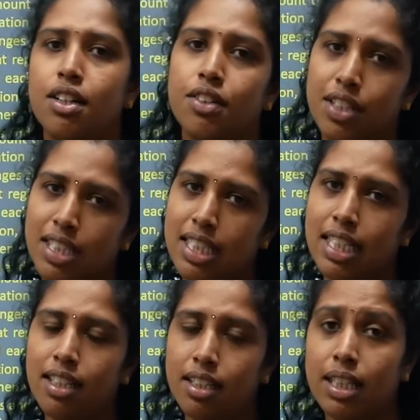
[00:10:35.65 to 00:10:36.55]

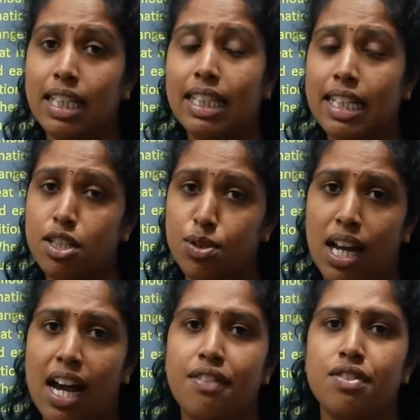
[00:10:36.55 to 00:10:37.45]
reading in case you
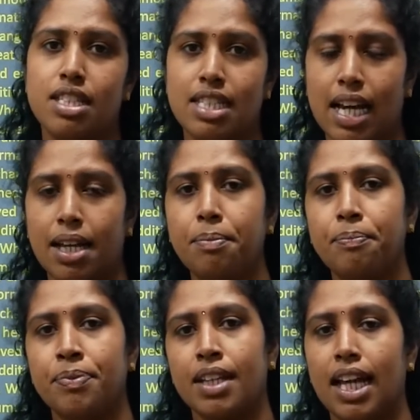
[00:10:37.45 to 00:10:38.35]
have time
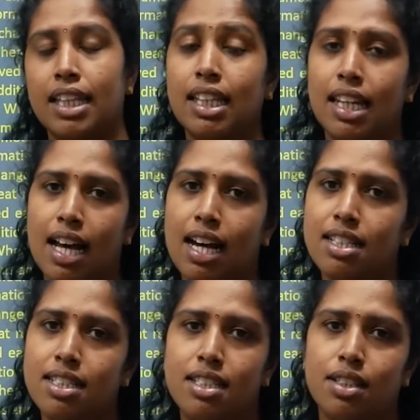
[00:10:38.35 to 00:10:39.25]
at the
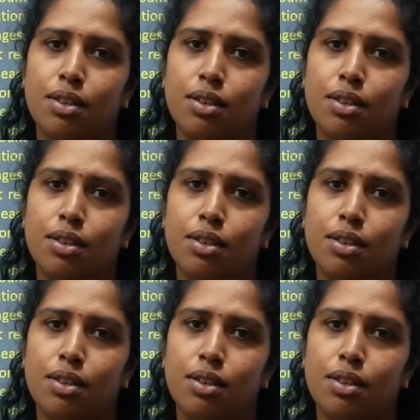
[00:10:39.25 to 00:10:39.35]
last